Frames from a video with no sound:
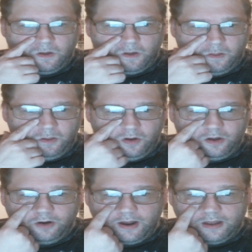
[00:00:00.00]
Although
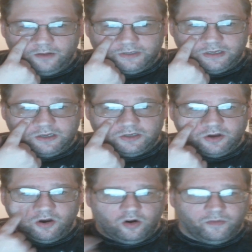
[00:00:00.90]
other houses
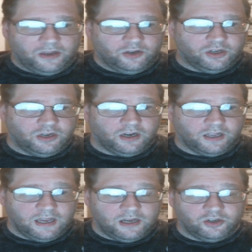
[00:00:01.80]
are mentioned and
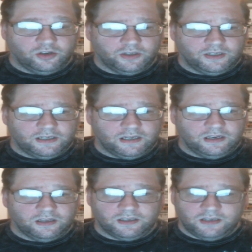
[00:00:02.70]
occasionally
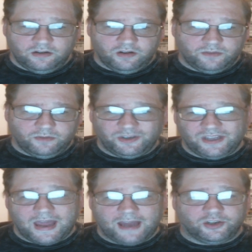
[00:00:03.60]
seen in the series, most of
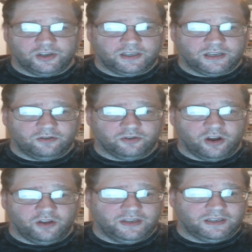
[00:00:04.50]
the action centers
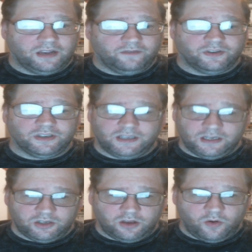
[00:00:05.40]
on the San
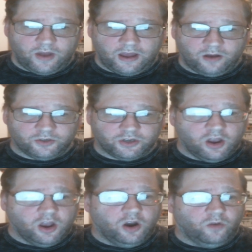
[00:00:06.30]
Francisco house
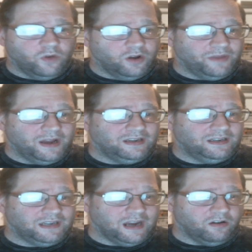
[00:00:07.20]
run by
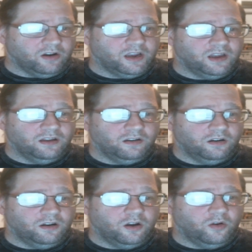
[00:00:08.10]
Derek
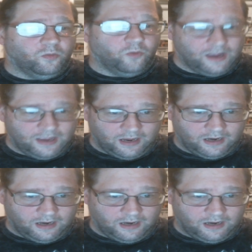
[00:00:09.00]
Rain.